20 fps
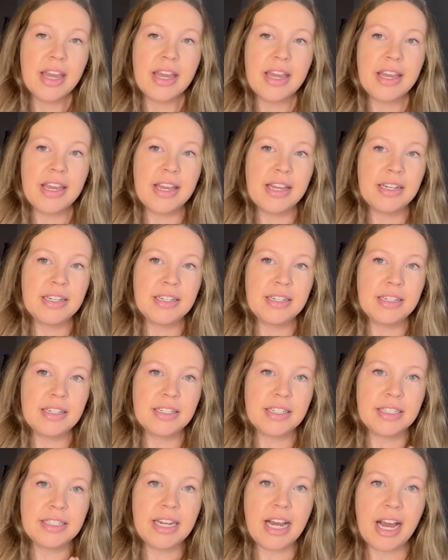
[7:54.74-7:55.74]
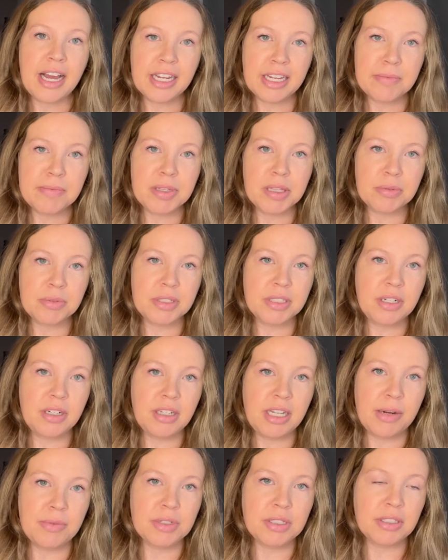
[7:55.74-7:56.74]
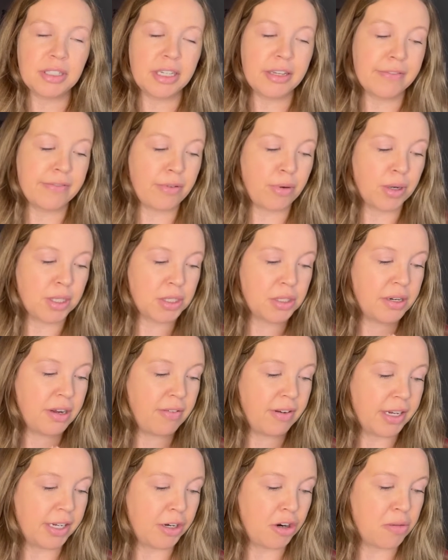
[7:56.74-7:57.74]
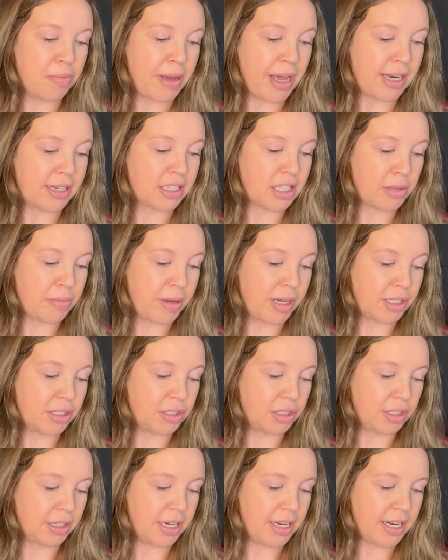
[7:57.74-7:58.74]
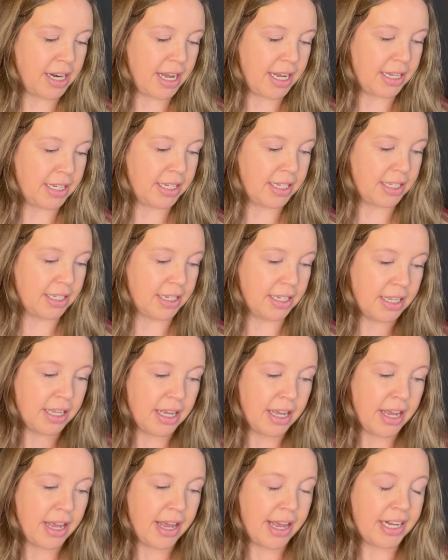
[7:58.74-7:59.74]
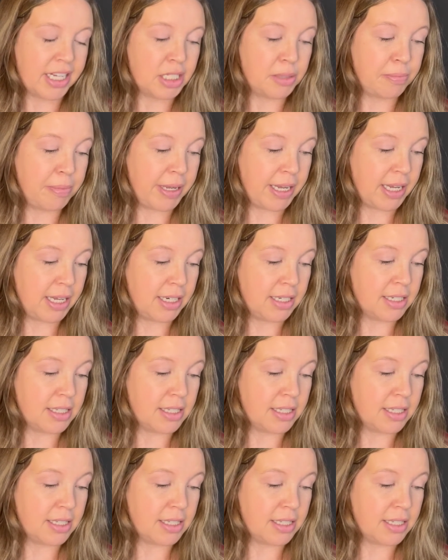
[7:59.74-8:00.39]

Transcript: It did not give me the result I was looking for. So now I can go back to the picture and I can expand